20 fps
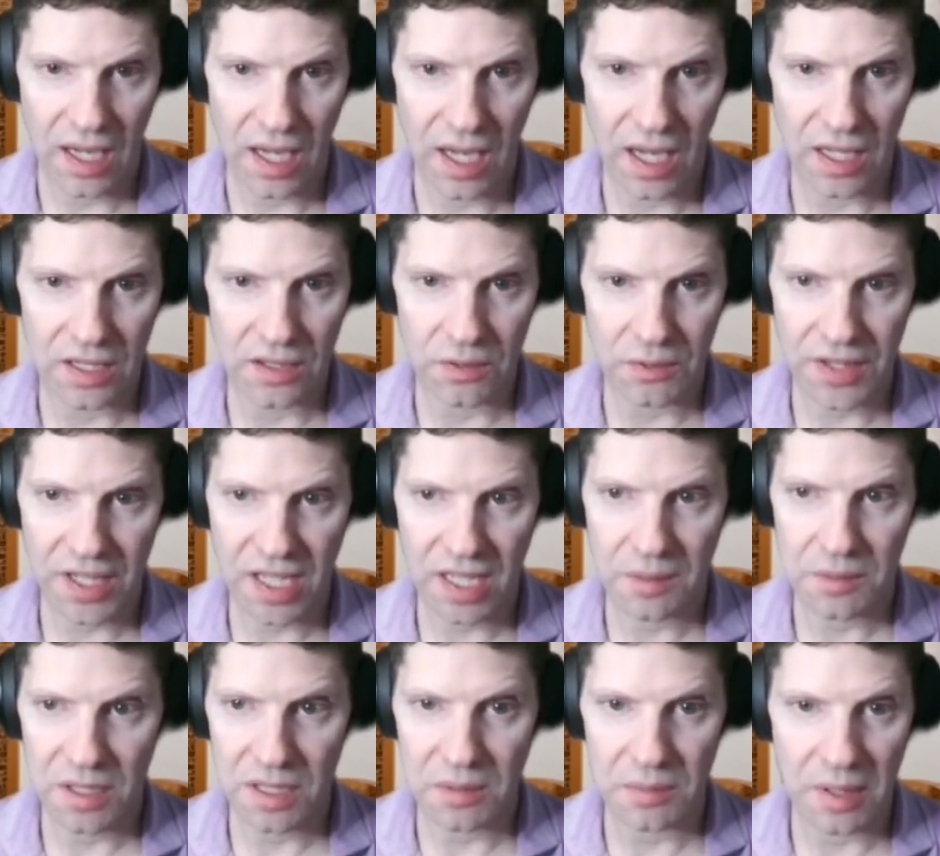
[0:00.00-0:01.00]
I don't think
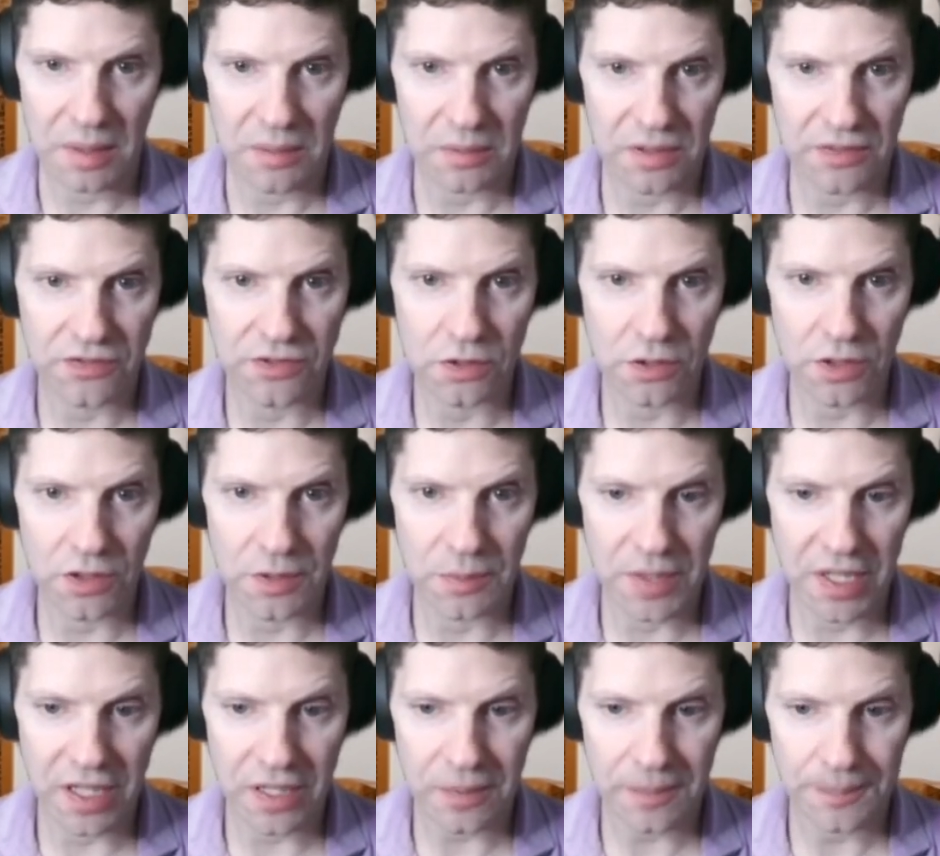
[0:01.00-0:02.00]
I'm going to be able to fool them
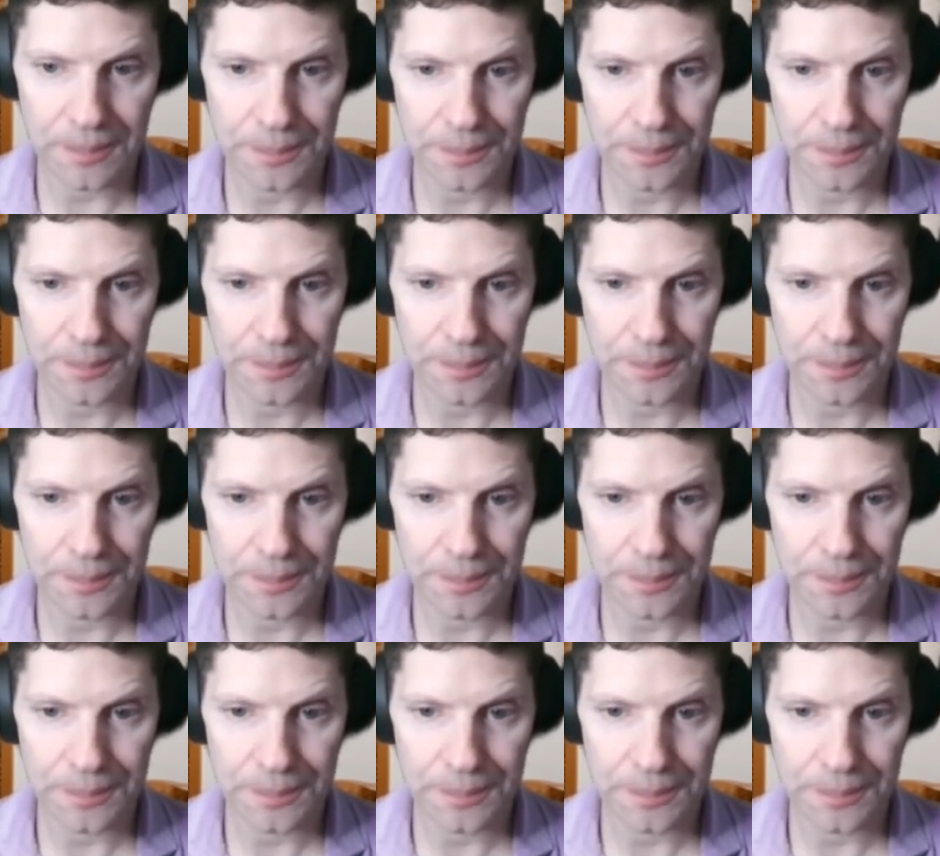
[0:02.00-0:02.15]
here.